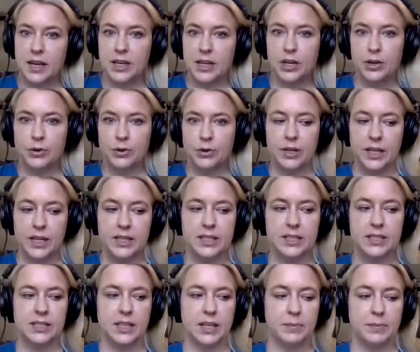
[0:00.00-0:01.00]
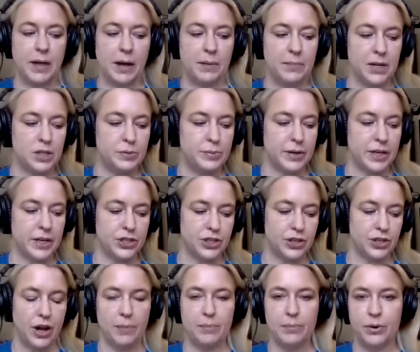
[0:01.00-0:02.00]
saying you don't need to sleep that much because
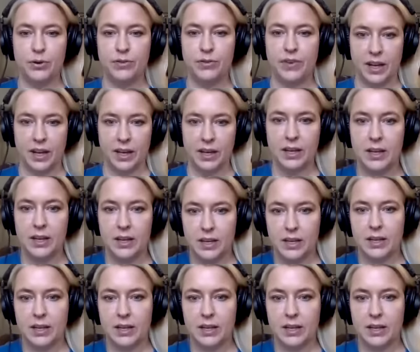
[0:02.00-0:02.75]
you're not moving.